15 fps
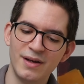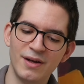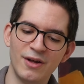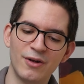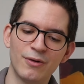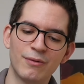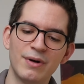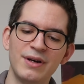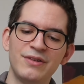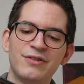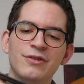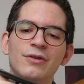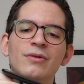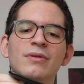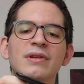Alright,
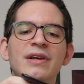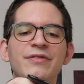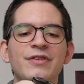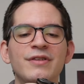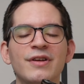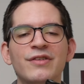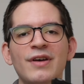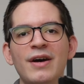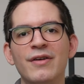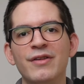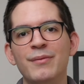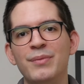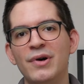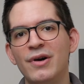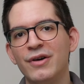so lifting this out of
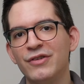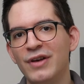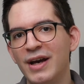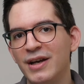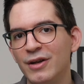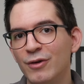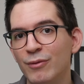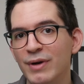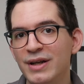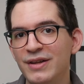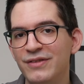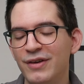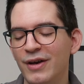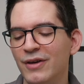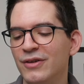the box, I can already
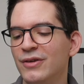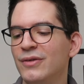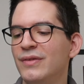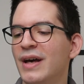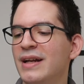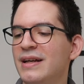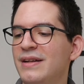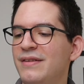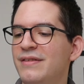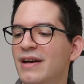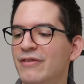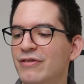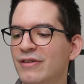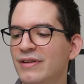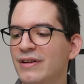tell you that it
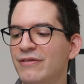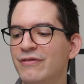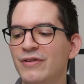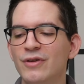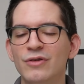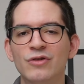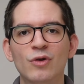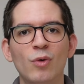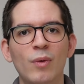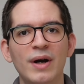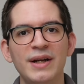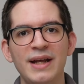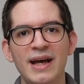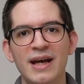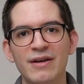definitely feels
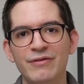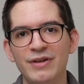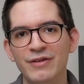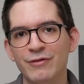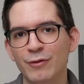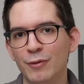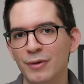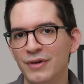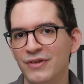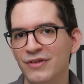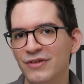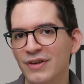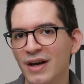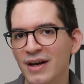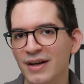quite heavy for its
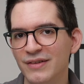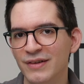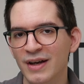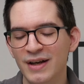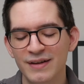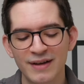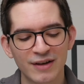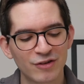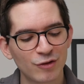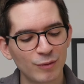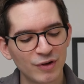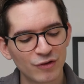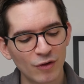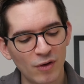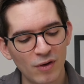size, thanks to
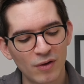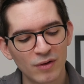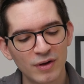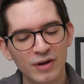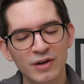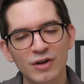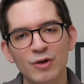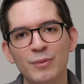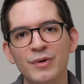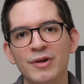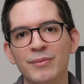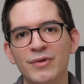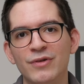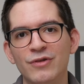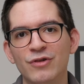its all
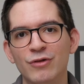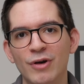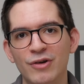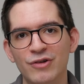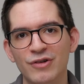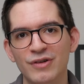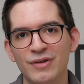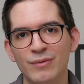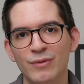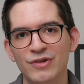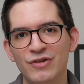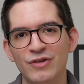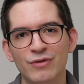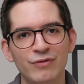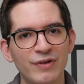aluminum construction,
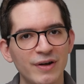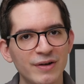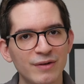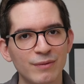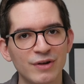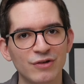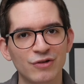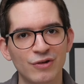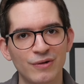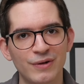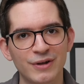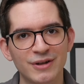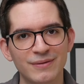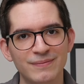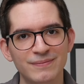which is very reassuring.